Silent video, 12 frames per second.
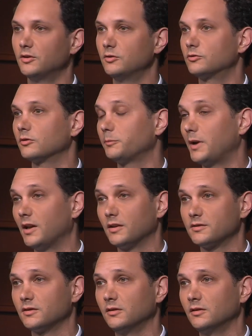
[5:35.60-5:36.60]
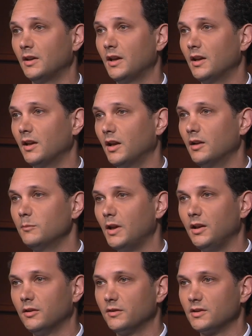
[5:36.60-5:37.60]
neutral policy. And in
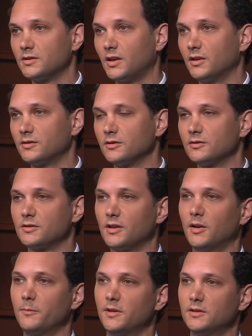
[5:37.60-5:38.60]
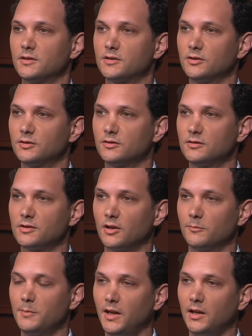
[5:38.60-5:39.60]
many of these cases, the decisions
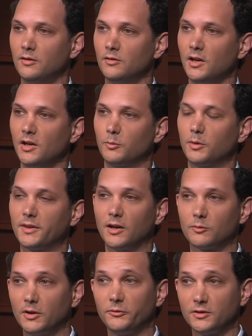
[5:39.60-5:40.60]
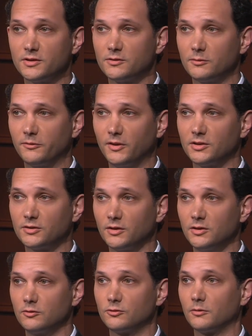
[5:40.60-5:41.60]
are made without reference to a
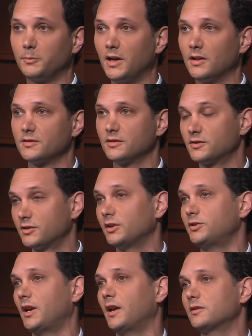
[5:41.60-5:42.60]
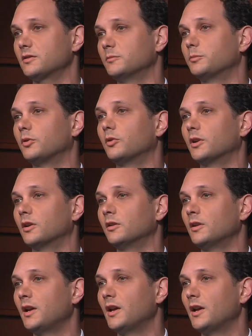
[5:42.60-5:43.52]
facially neutral policy, such as an employer